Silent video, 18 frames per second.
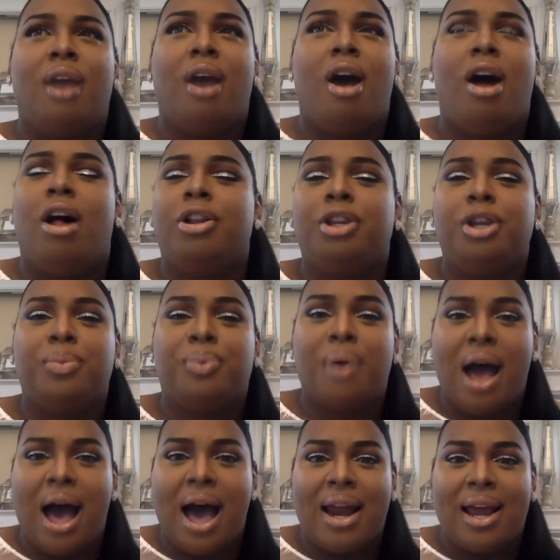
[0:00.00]
all new
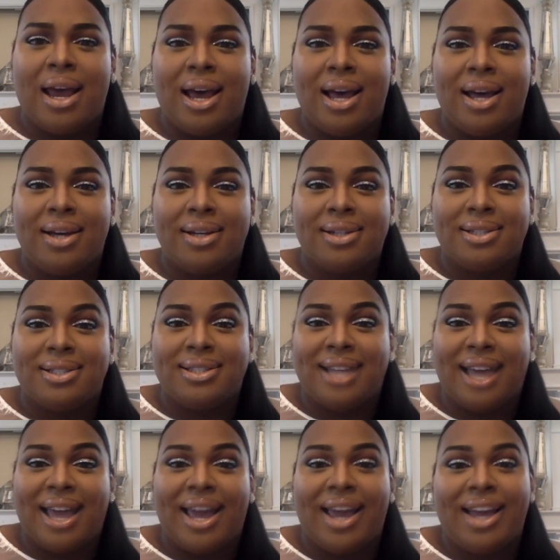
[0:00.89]
products.
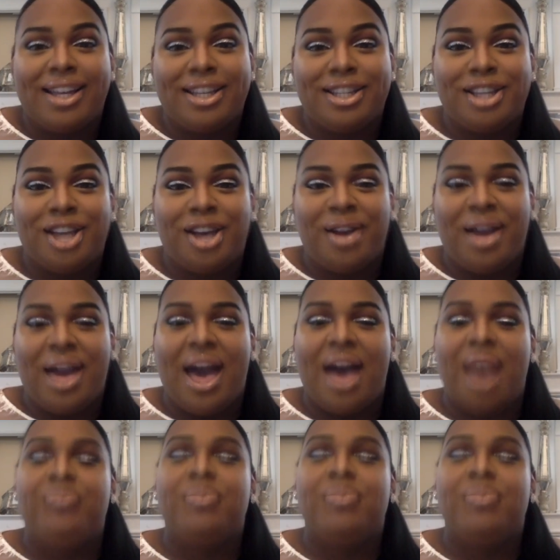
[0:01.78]
Like, so yeah.